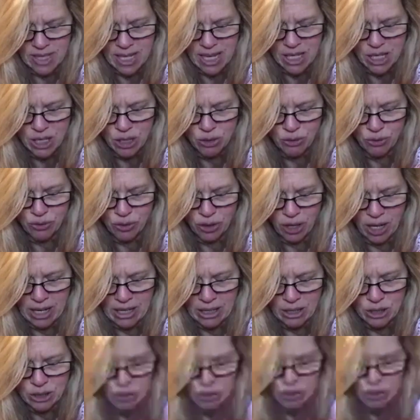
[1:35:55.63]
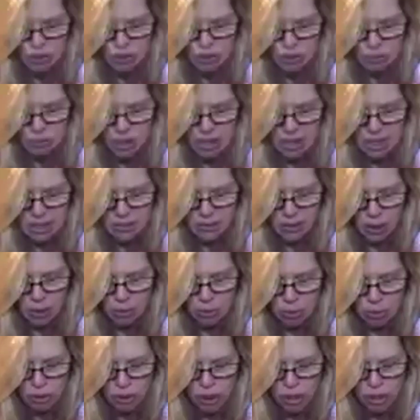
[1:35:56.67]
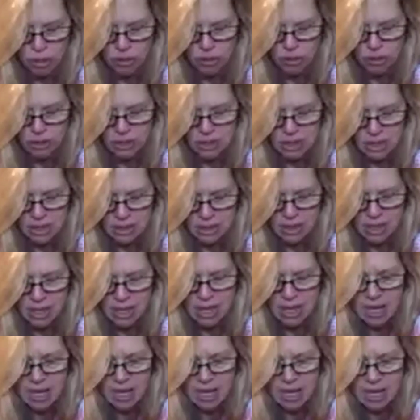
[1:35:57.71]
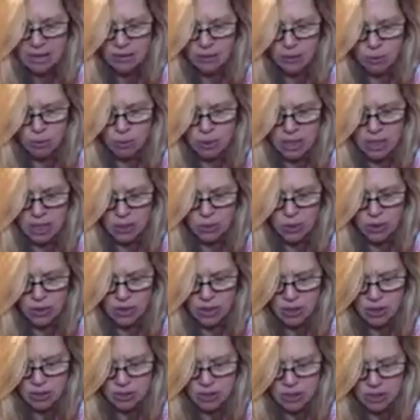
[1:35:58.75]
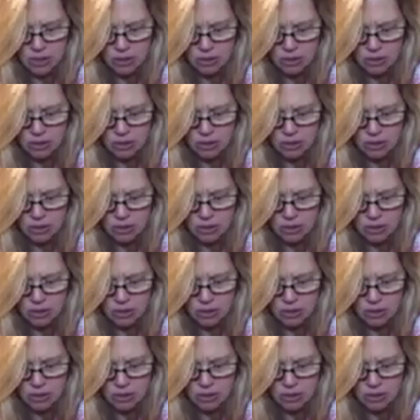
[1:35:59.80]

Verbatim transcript: Thank you for answering so many of our prayers and for being with those that